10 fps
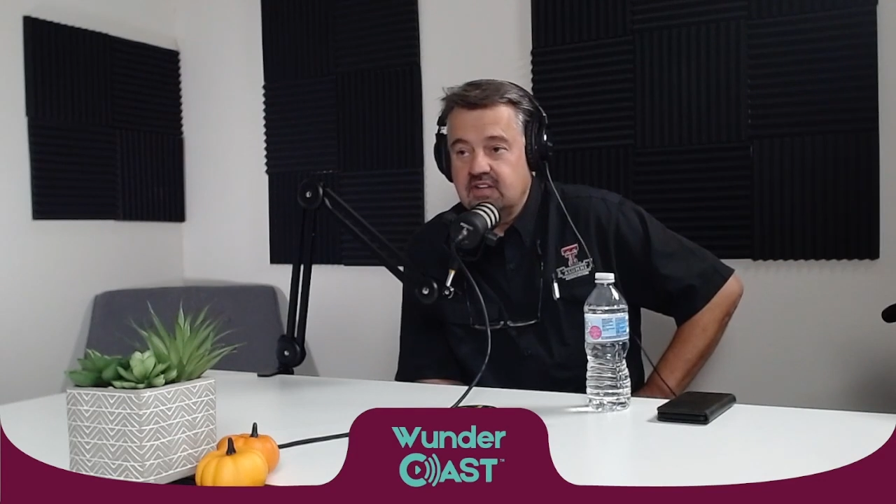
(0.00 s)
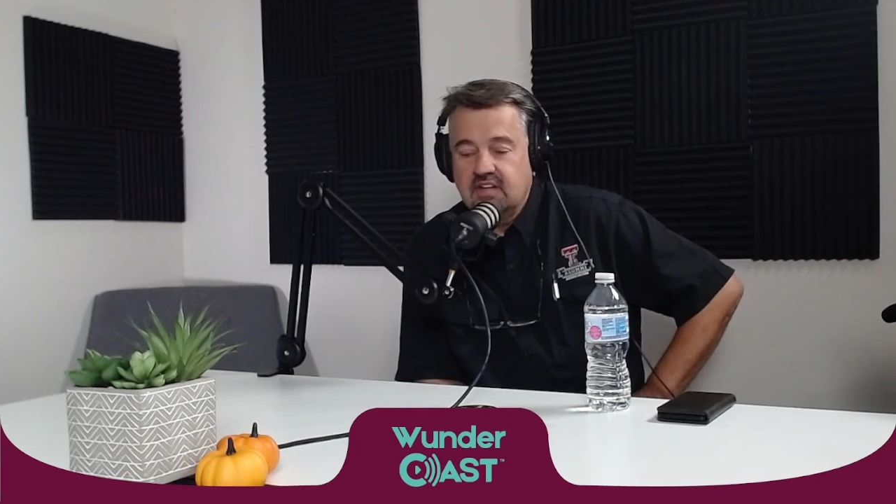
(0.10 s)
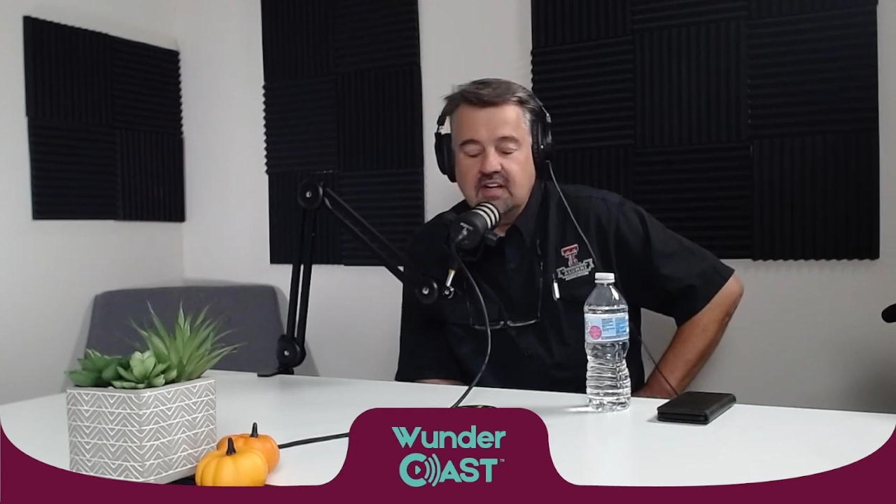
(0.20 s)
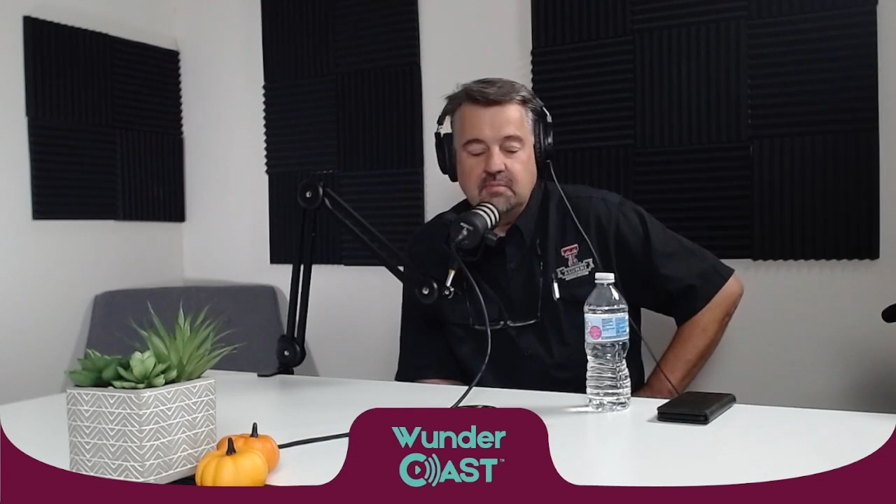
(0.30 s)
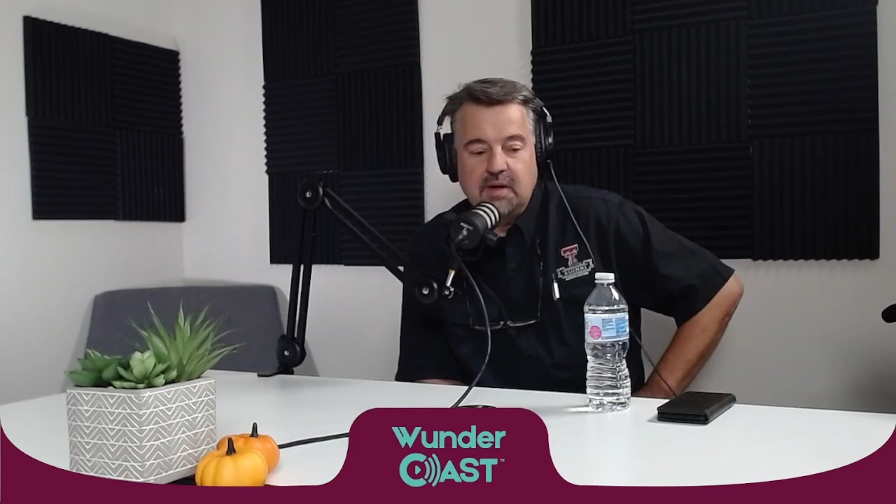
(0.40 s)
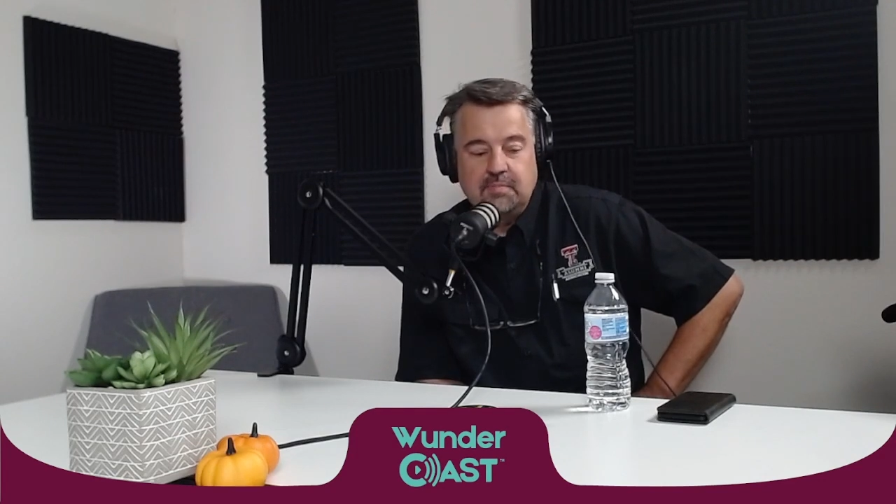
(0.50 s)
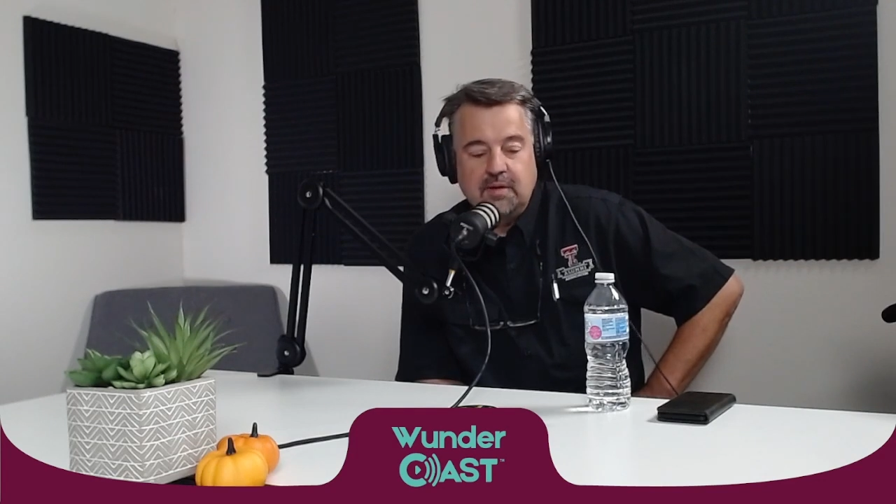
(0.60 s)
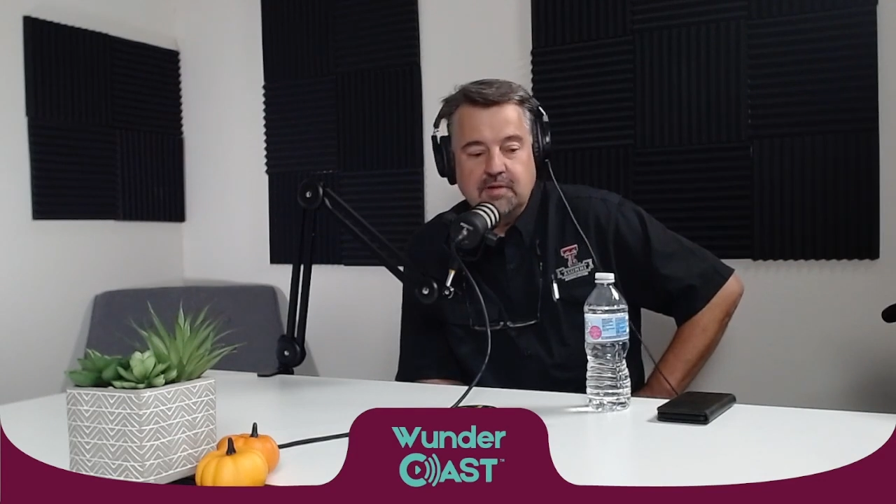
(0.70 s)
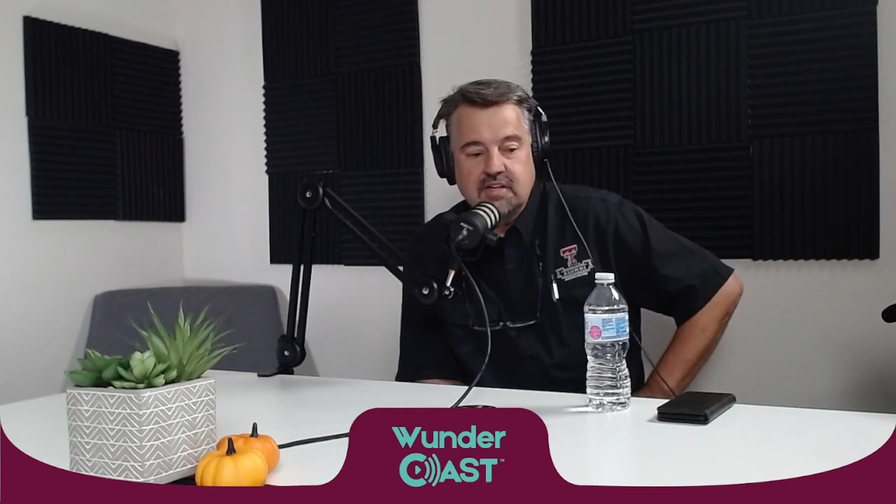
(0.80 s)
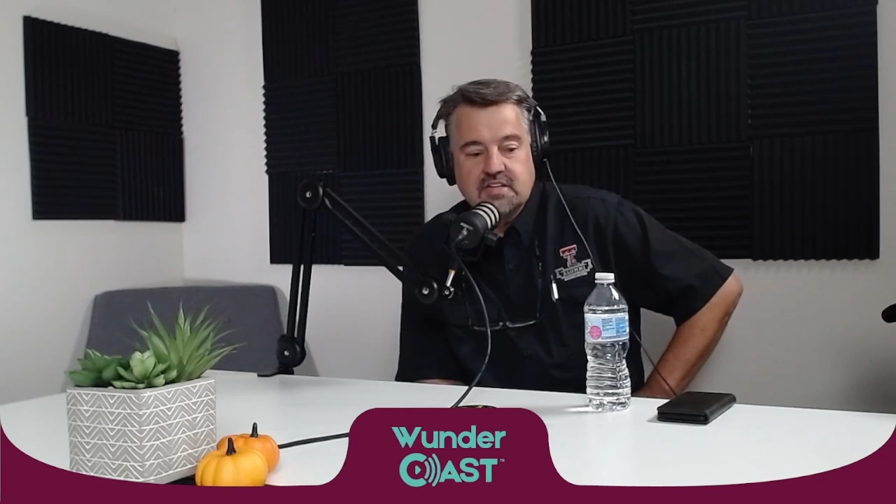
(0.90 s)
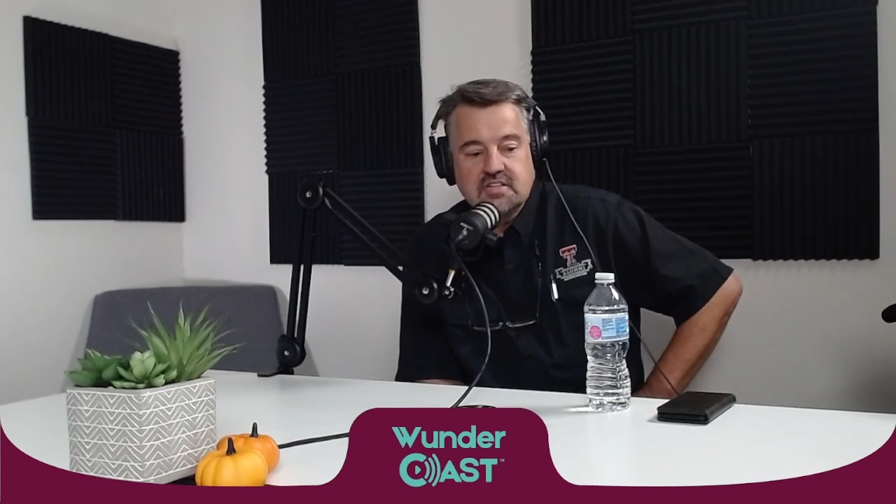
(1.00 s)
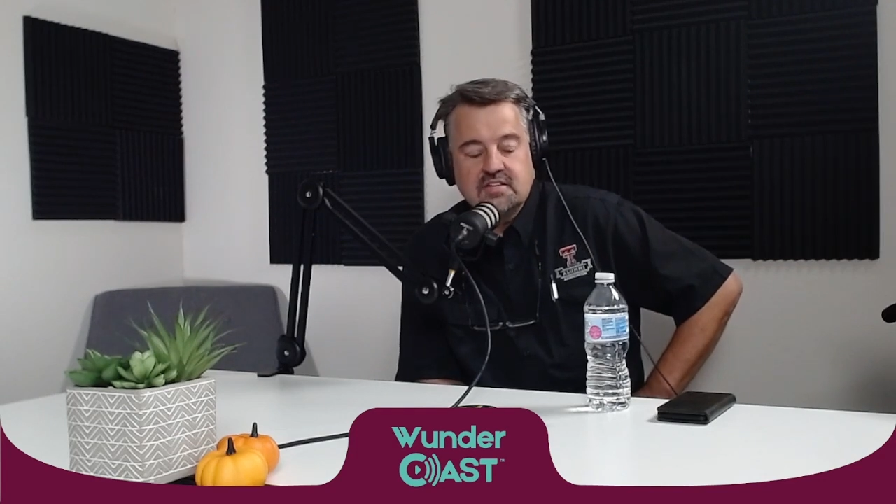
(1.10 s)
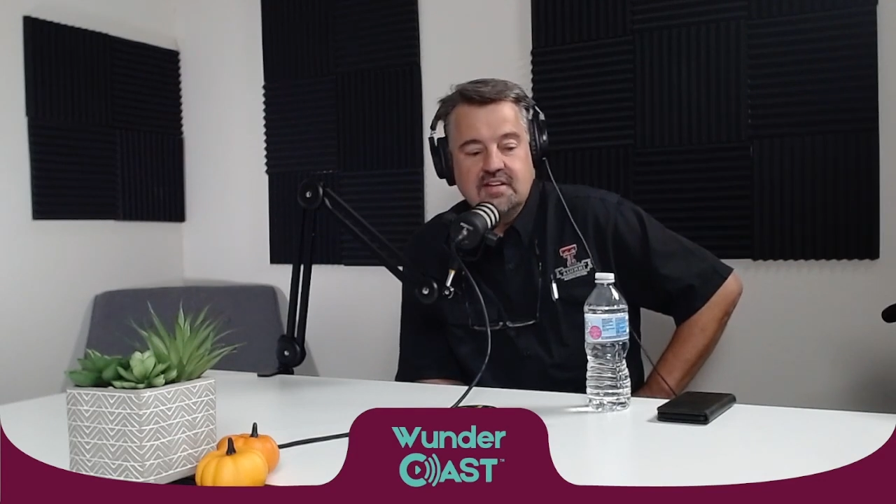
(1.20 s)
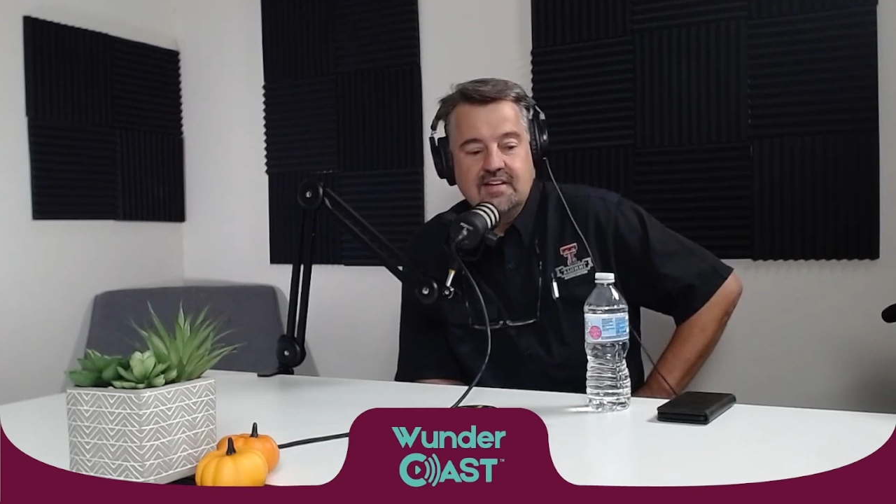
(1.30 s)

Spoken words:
the alumni publication,